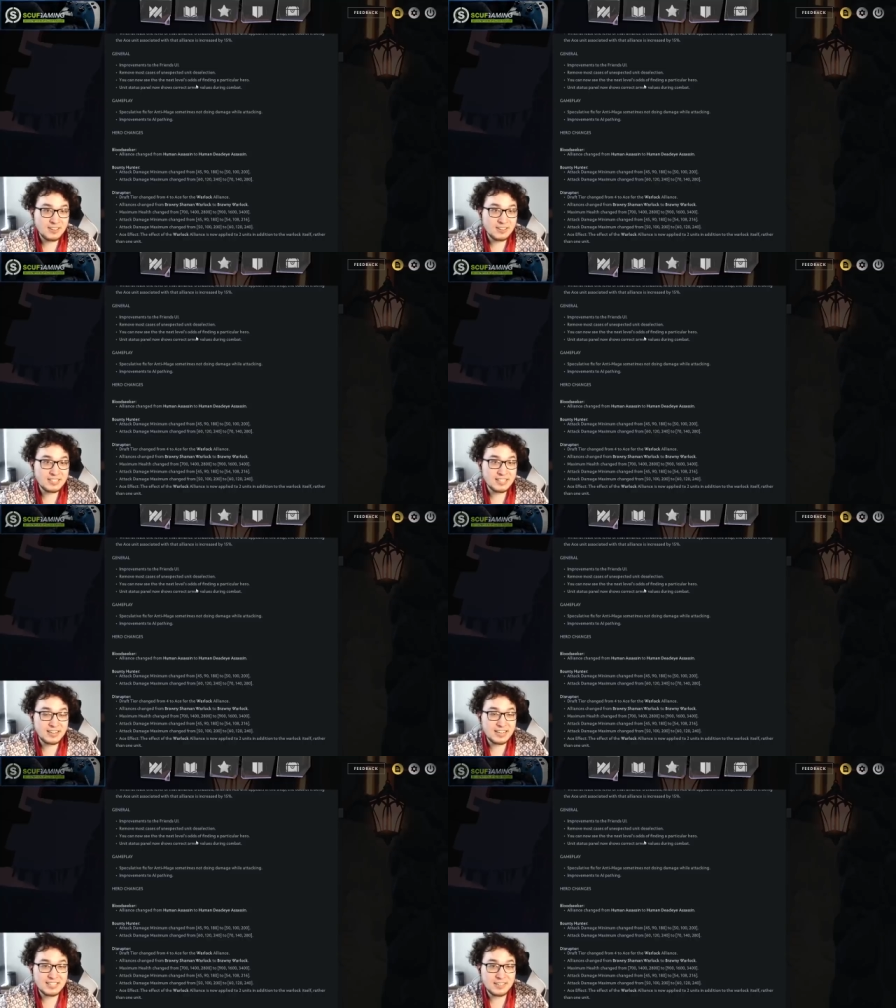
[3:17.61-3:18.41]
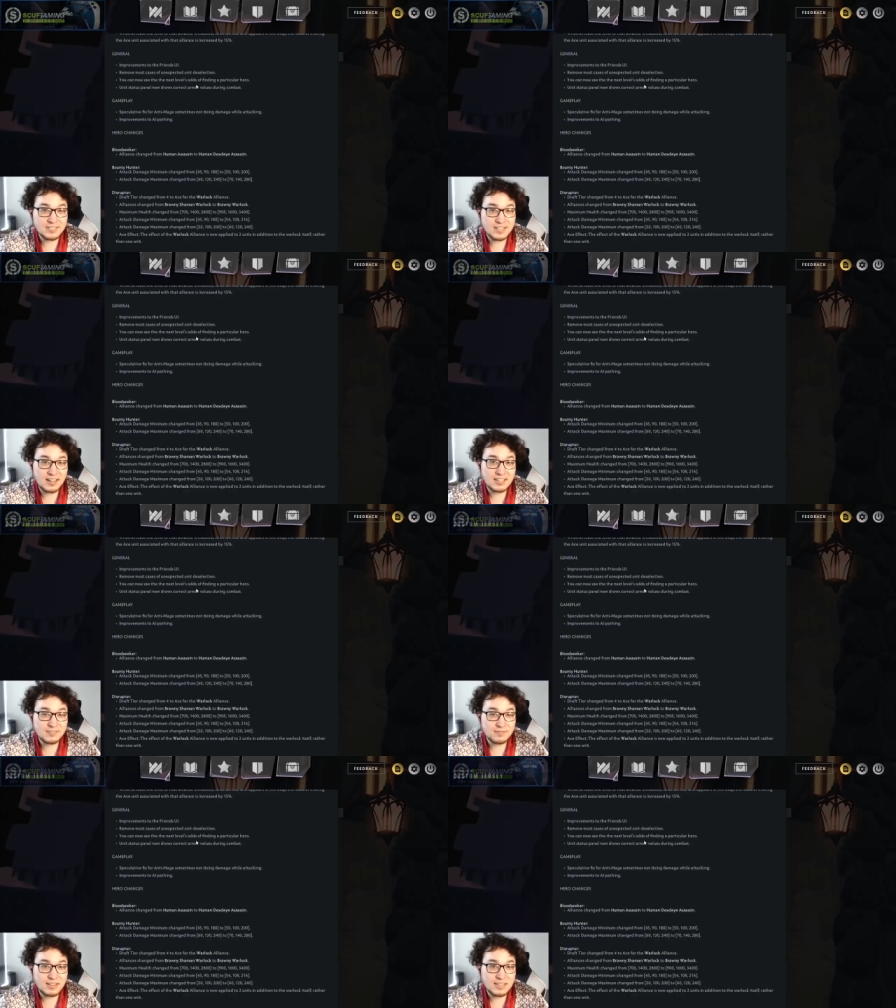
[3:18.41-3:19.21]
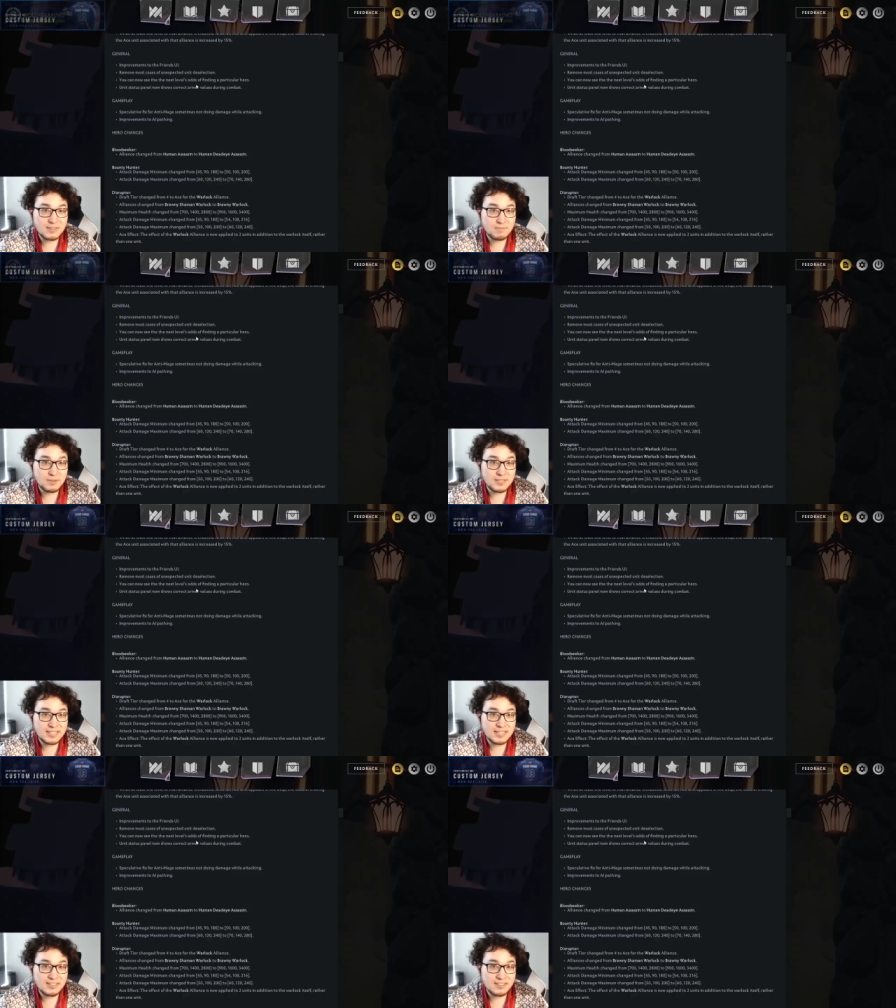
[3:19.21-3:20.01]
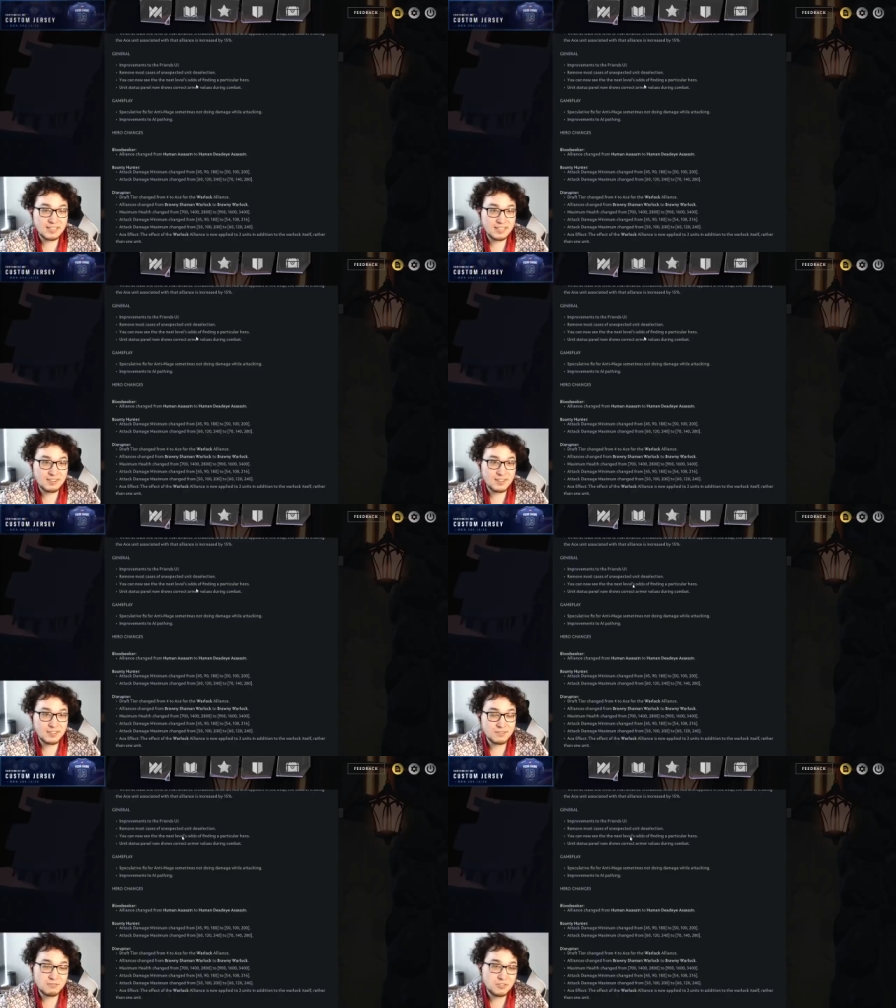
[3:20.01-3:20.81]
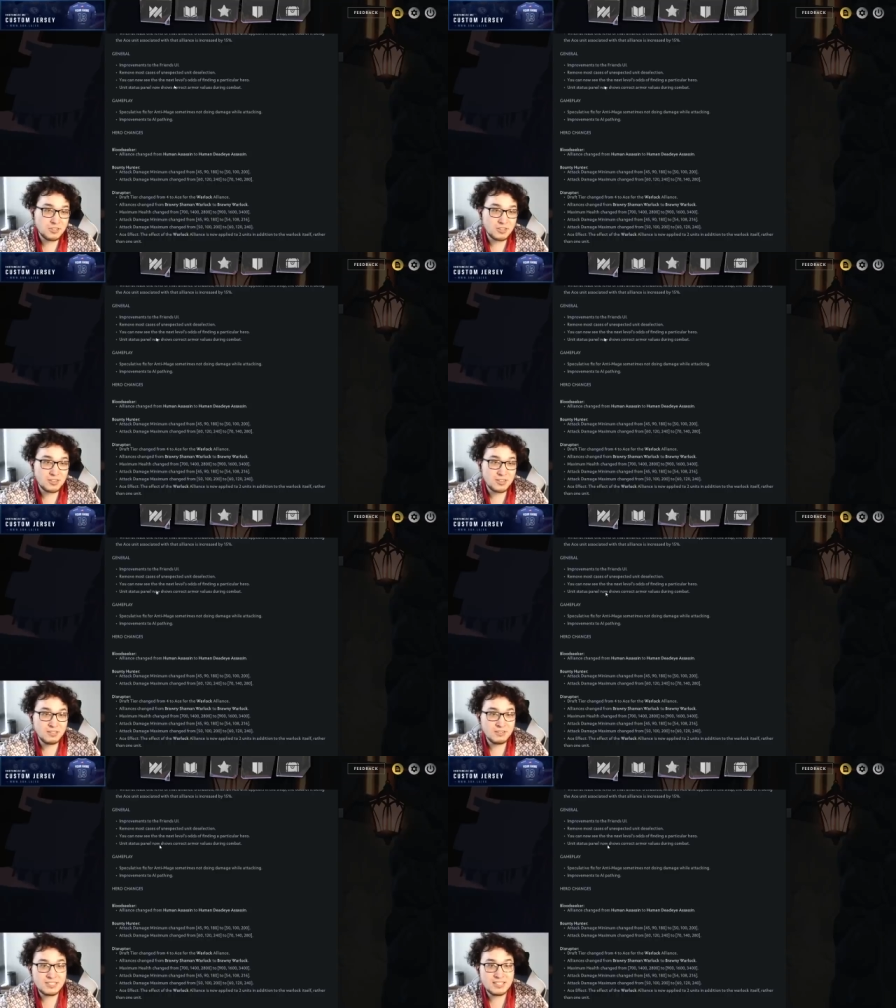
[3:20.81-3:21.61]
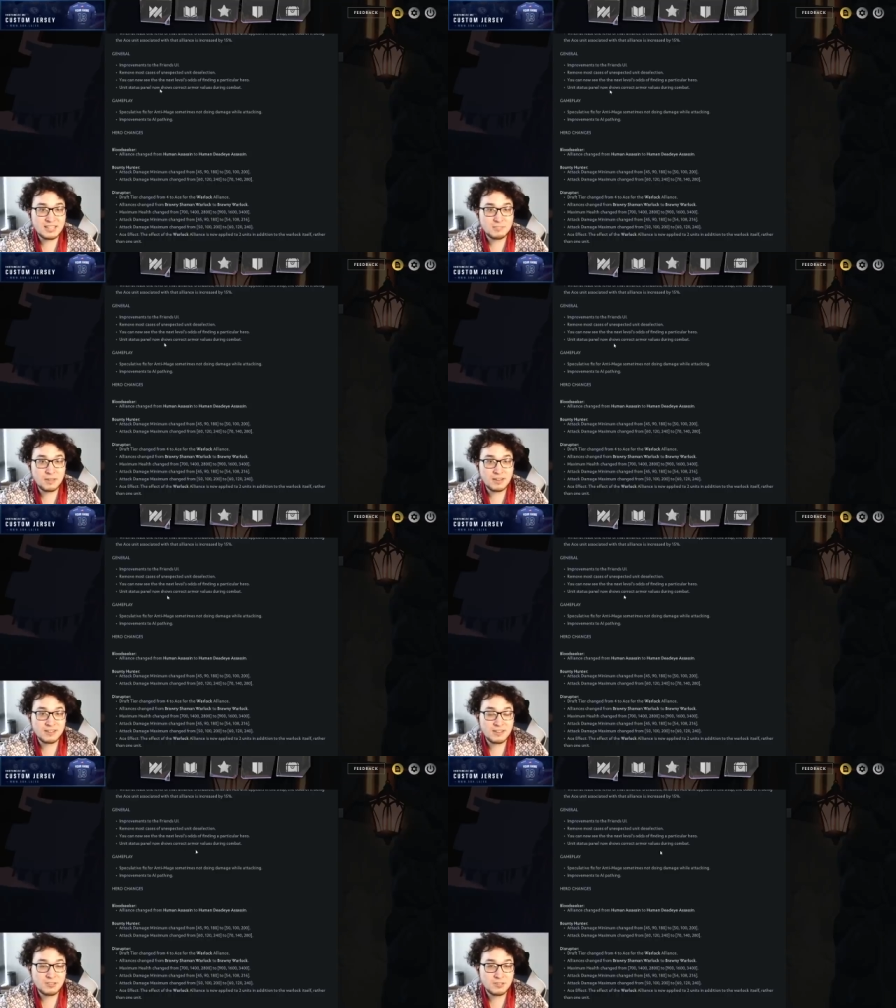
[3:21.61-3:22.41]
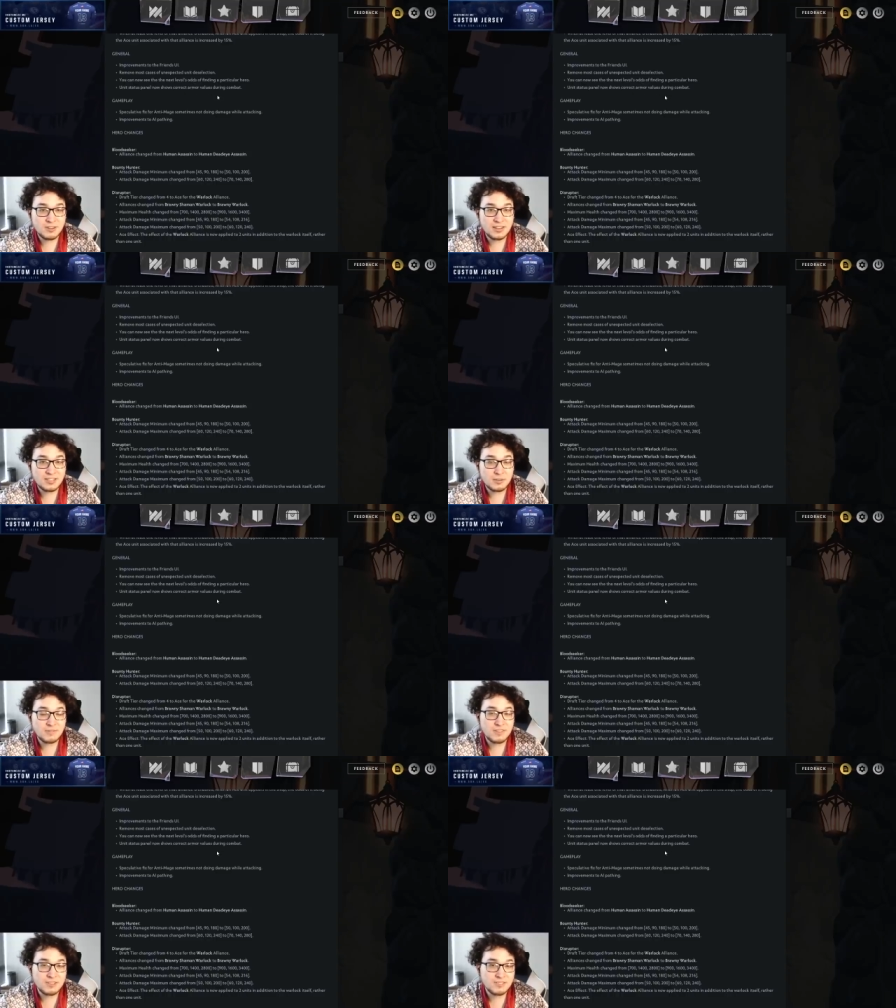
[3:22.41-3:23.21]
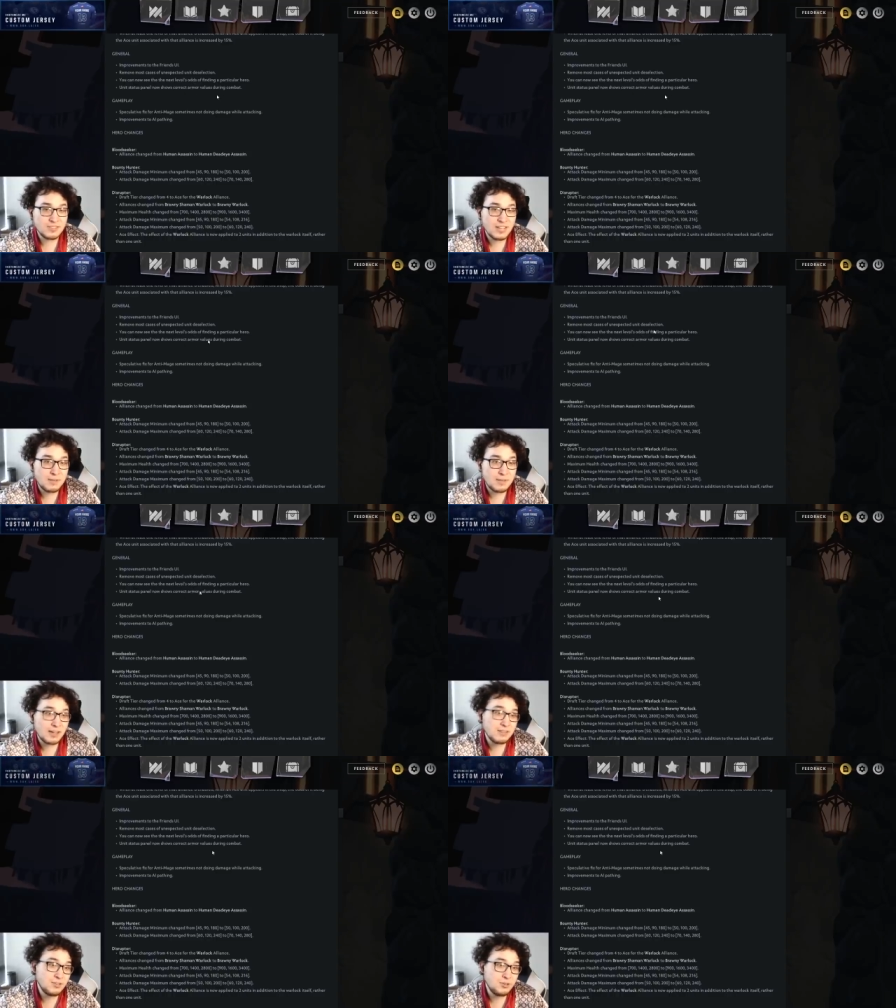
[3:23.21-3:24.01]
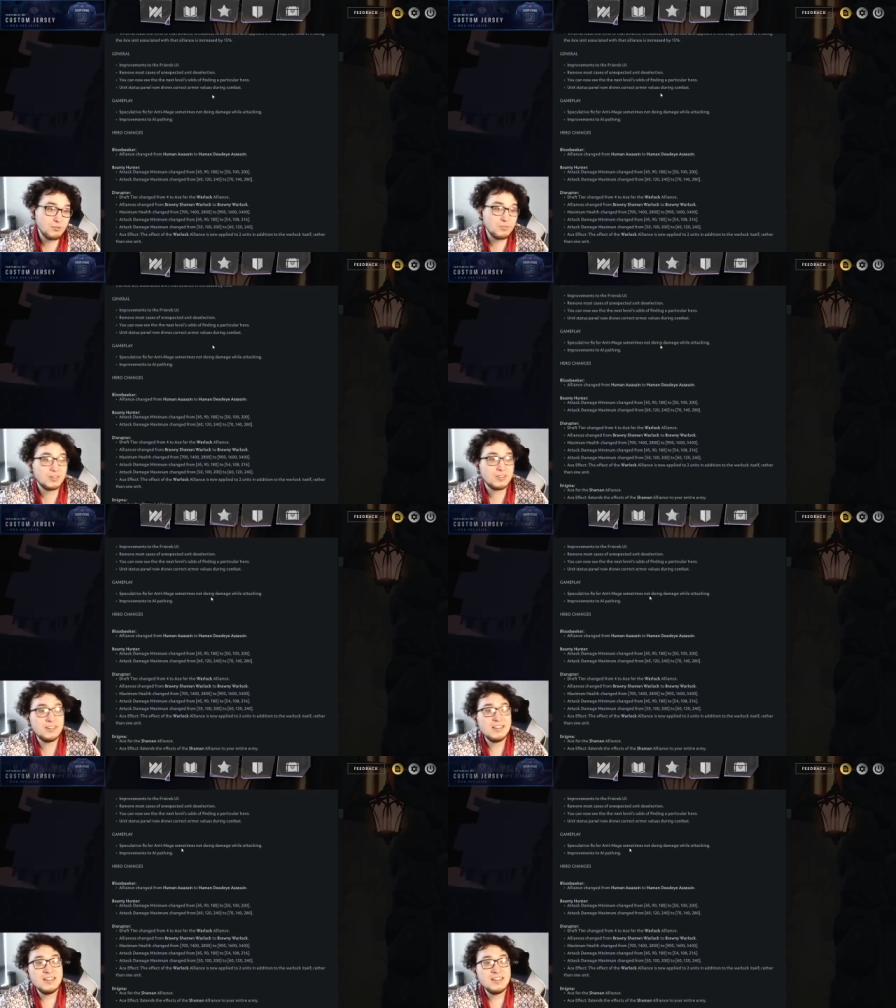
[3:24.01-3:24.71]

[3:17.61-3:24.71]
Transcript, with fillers: You can see the next level's odds of finding a particular hero. Sure. Unit status panel notices correct armor values during combat. Cool.